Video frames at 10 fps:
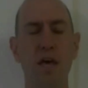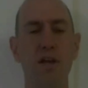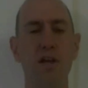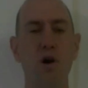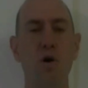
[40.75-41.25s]

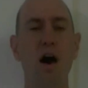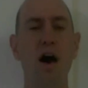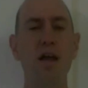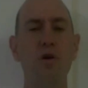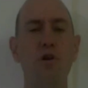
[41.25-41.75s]
You know,
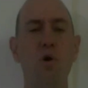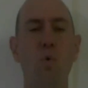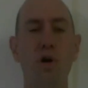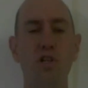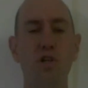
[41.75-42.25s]
I don't know
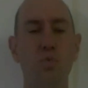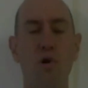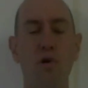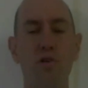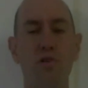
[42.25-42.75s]
which is
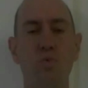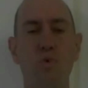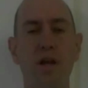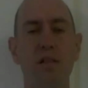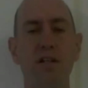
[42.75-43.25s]
worse,
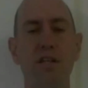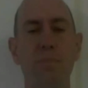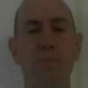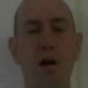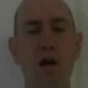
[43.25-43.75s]

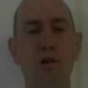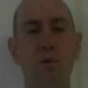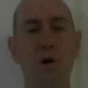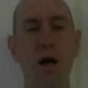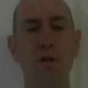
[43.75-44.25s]
re-electing Barack
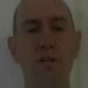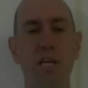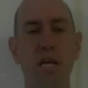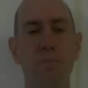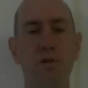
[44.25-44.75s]
Obama to
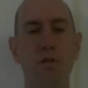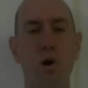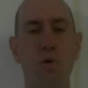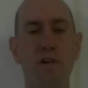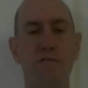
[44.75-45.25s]
keep us
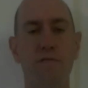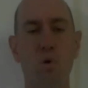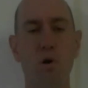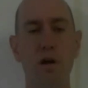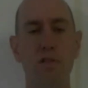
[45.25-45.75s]
going
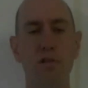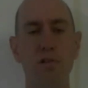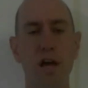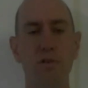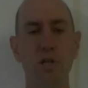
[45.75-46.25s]
forward on
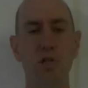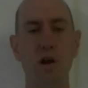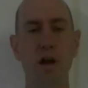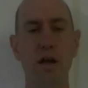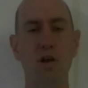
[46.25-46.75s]
this lousy
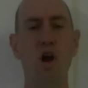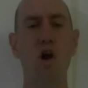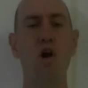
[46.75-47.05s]
track,